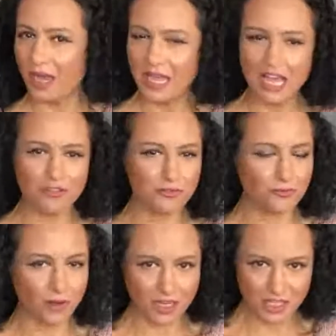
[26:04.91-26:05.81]
I
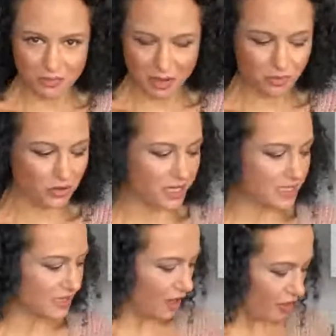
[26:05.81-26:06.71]
have
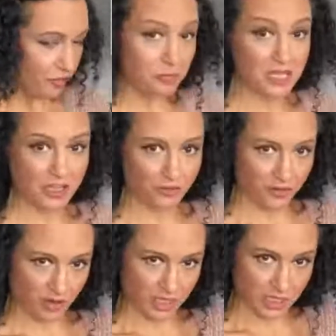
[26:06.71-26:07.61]
fond memories
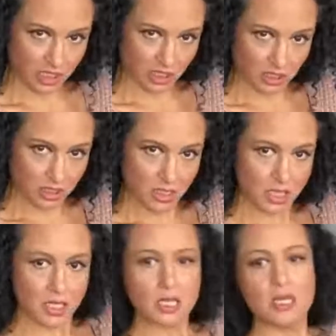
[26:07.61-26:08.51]
of being very
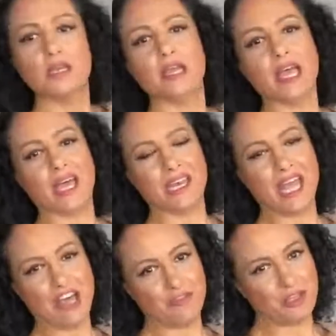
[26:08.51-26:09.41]
little
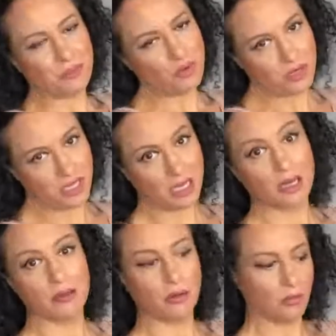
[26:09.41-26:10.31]
and
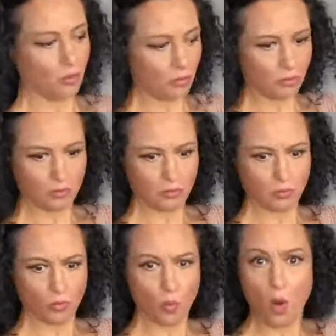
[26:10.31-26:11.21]
having Maria
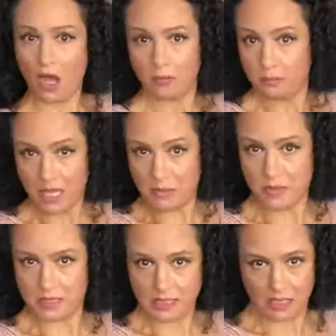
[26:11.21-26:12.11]

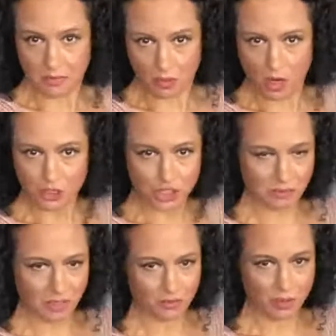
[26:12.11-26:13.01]

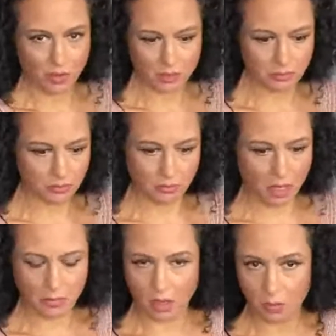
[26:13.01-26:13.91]
babysitting me, watching me,
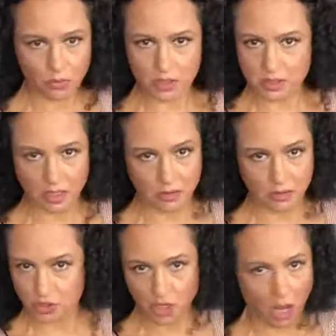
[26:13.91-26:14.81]
right, when my
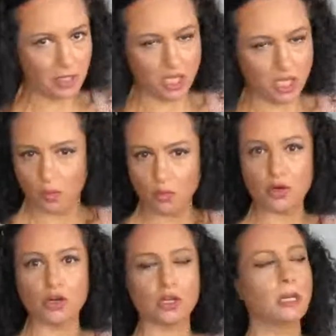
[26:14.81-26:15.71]
mom was, I don't know,
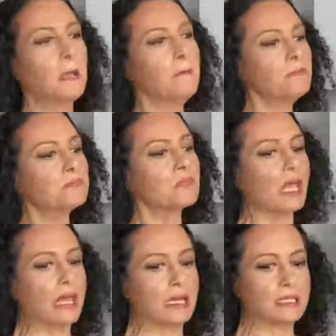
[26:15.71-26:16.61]
shopping or at work,
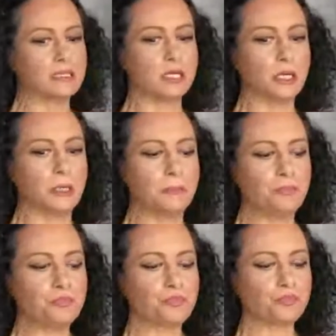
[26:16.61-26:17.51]

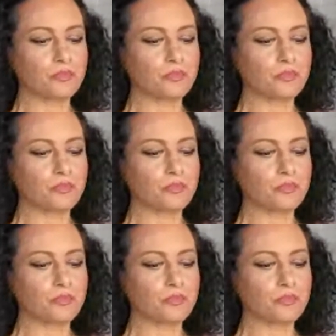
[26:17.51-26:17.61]
and